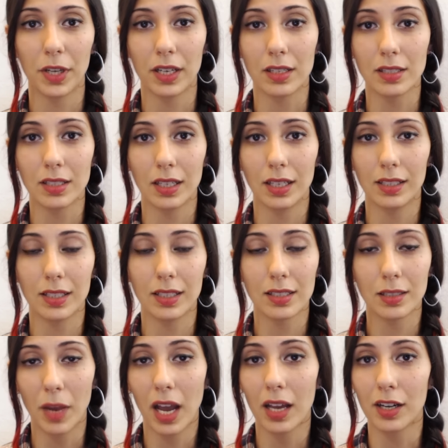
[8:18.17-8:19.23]
because it
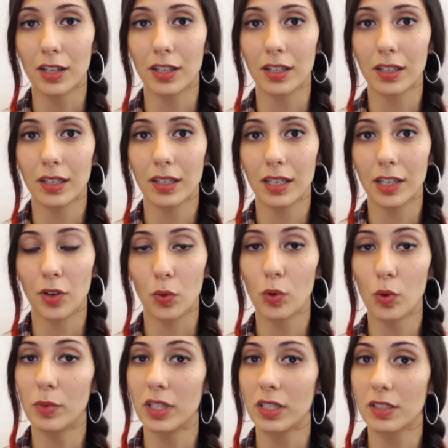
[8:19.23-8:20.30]
doesn't matter if a
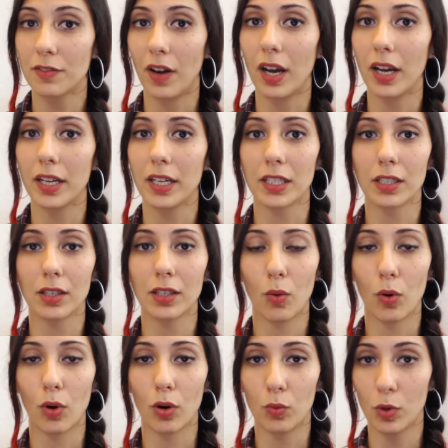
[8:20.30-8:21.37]
woman is fired
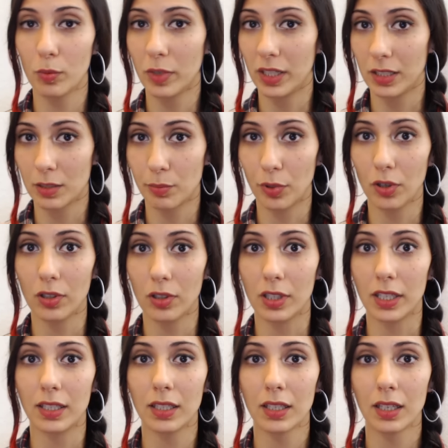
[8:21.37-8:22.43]
or a woman is
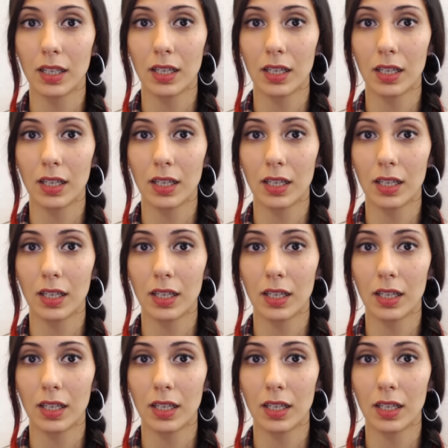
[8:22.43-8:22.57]
bullied.